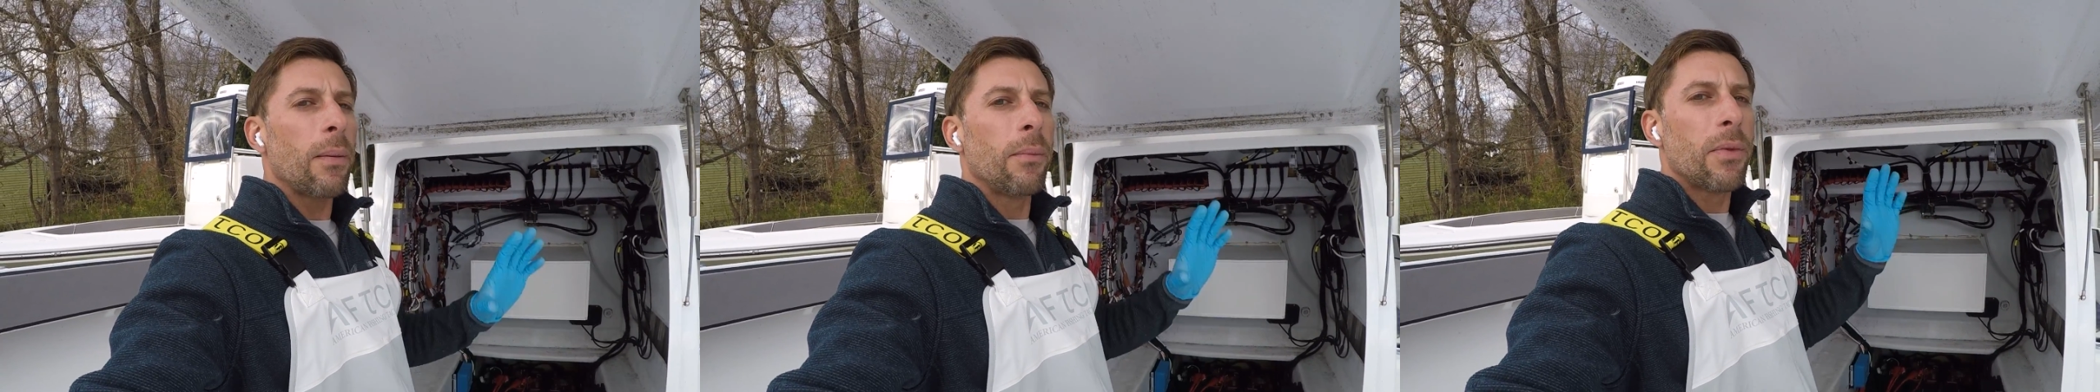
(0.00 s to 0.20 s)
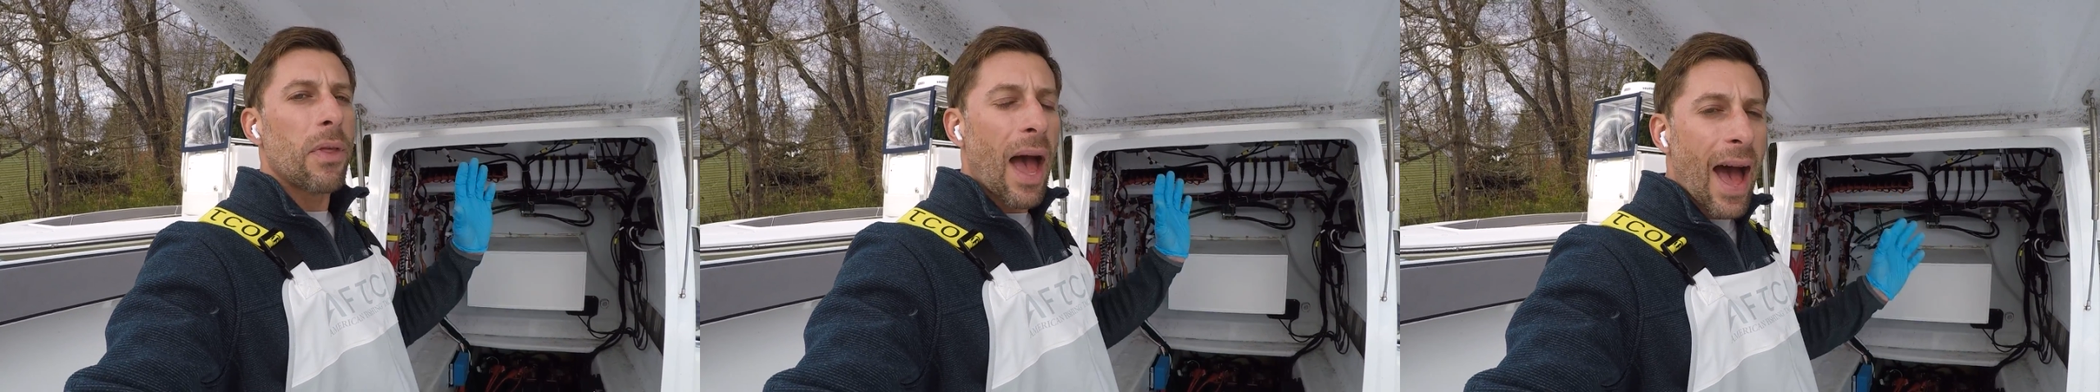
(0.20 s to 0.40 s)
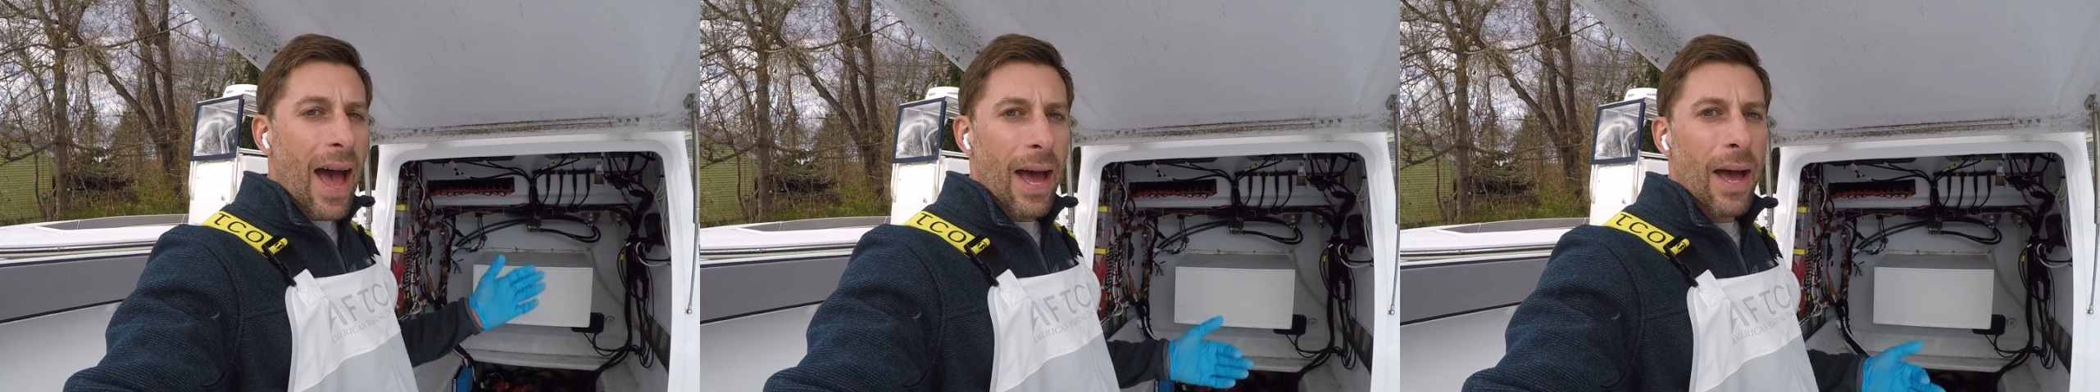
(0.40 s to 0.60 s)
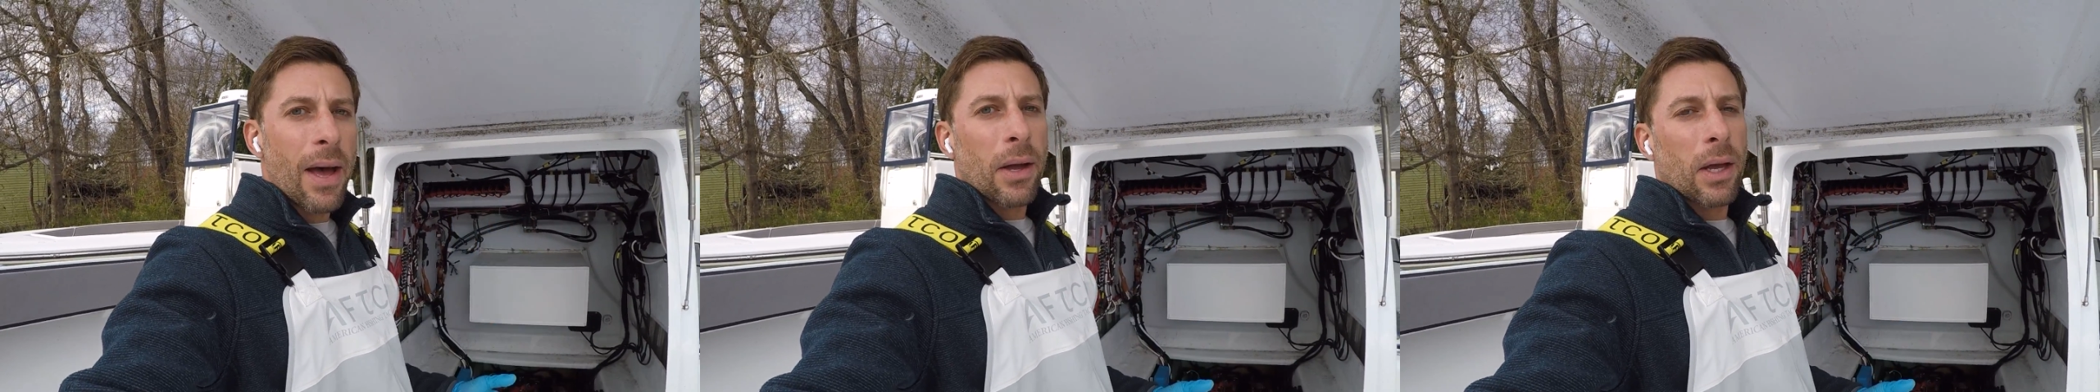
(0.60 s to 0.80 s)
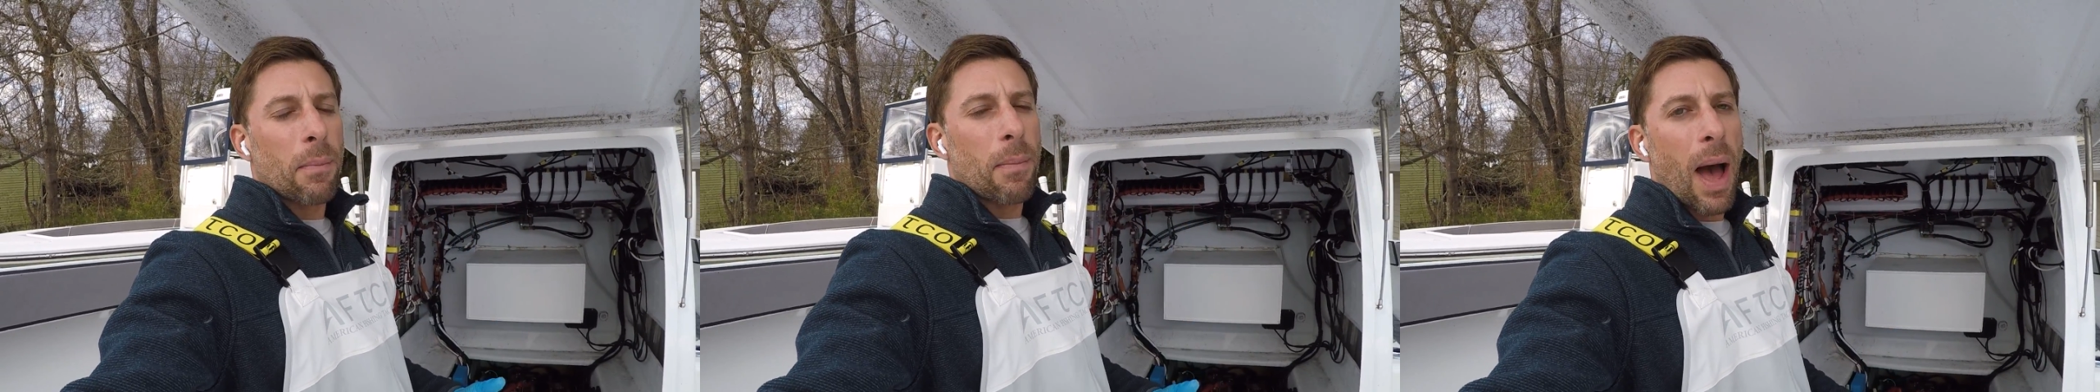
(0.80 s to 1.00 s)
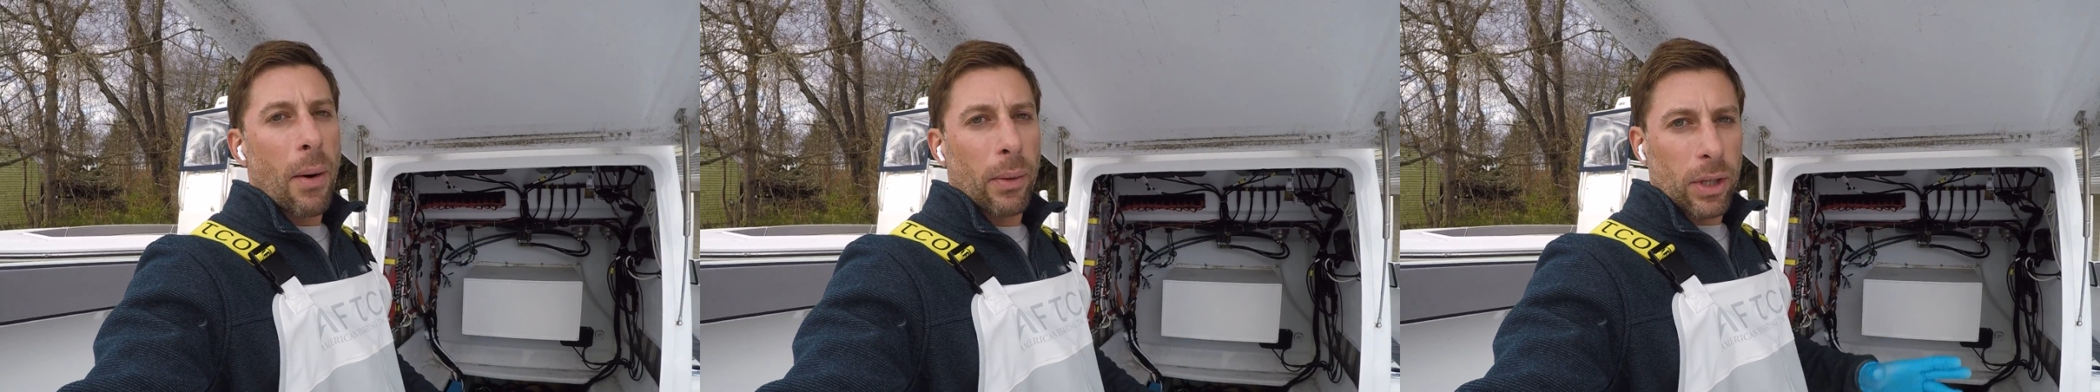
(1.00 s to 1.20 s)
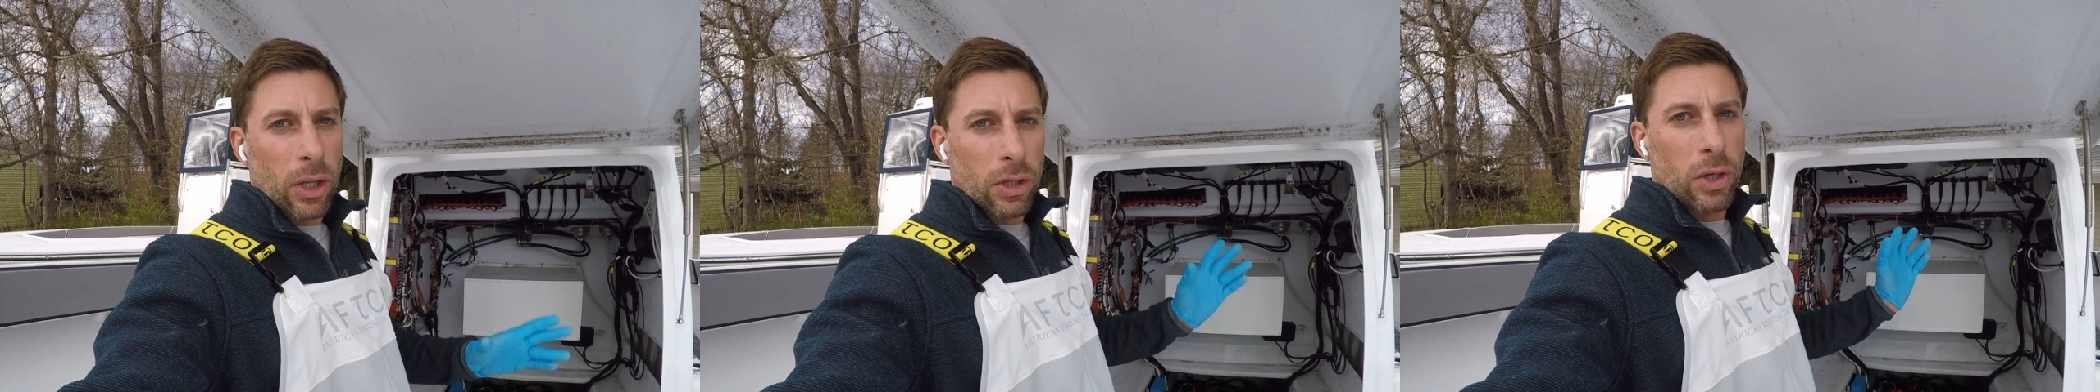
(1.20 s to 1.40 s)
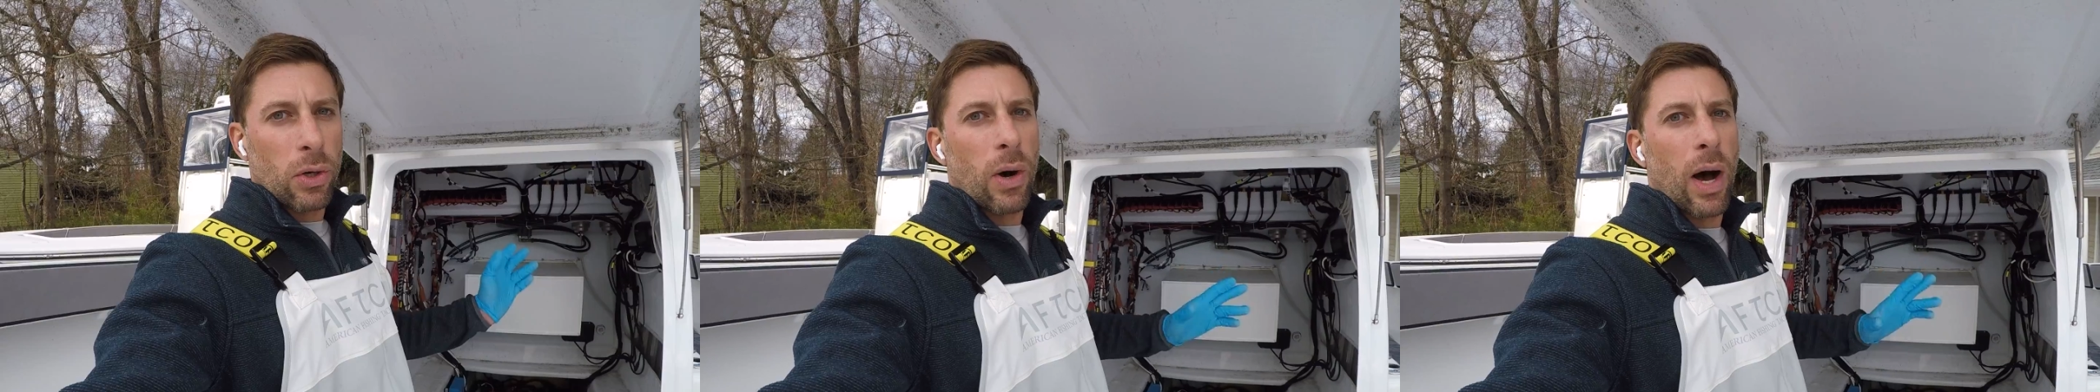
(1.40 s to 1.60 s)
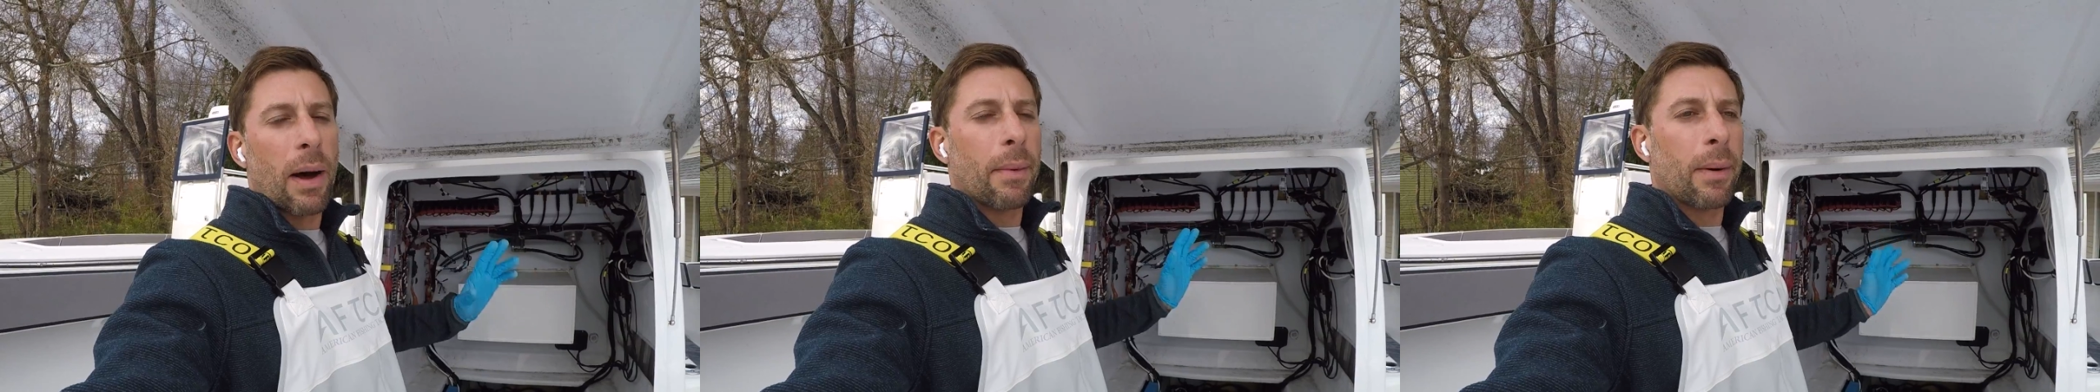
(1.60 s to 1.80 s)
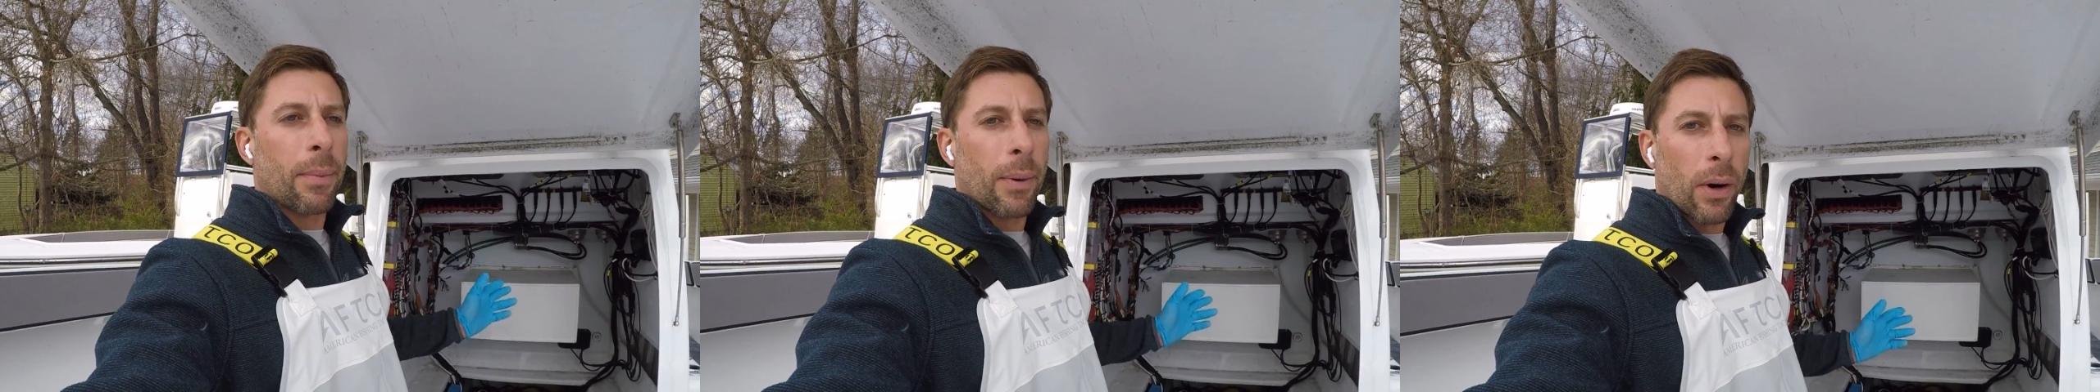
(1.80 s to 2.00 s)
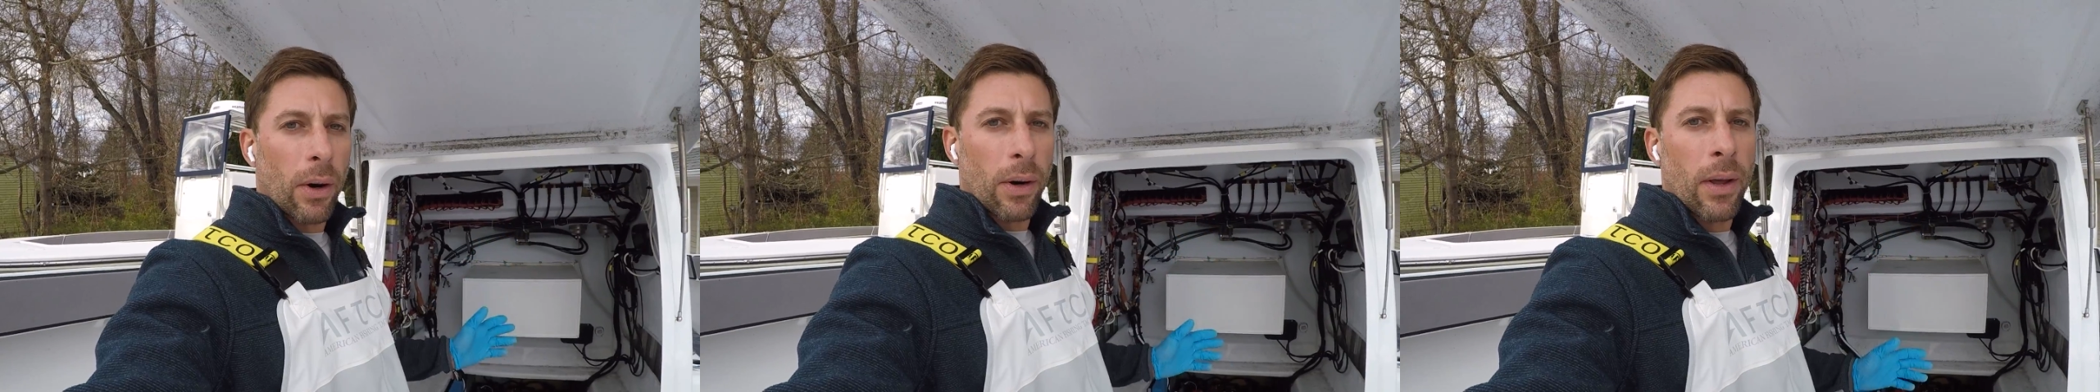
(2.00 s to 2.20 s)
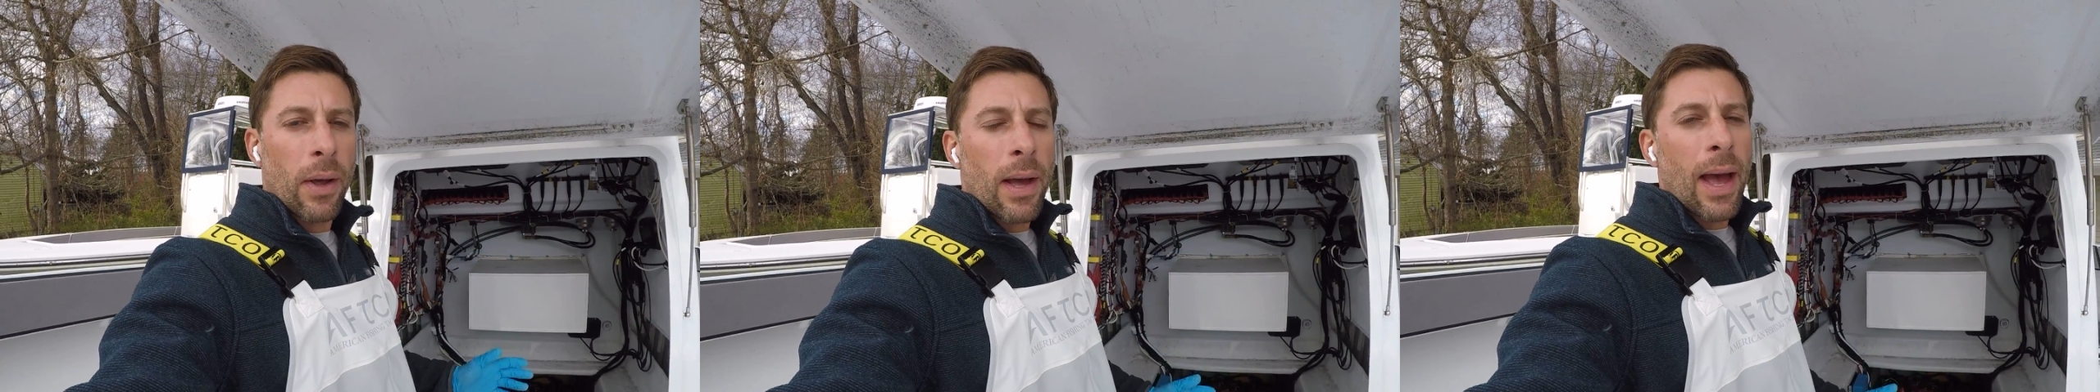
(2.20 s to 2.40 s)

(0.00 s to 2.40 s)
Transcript: that combined with the two Humminbird